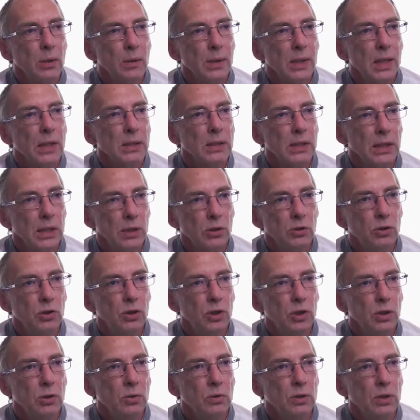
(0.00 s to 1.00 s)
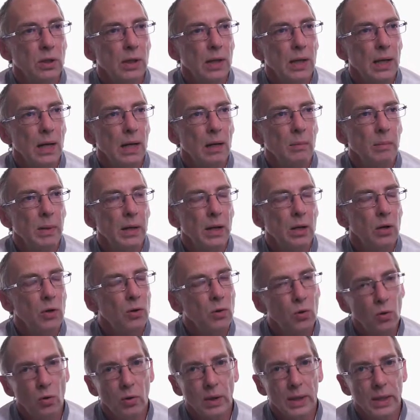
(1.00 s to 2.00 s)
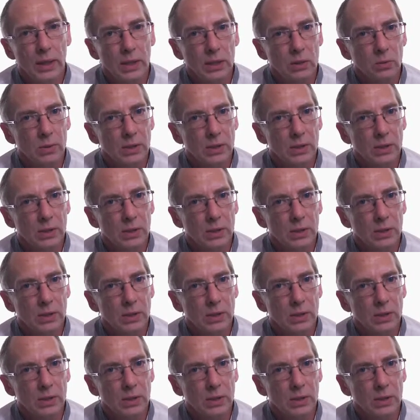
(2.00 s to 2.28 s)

and that's introduced a little bit of noise,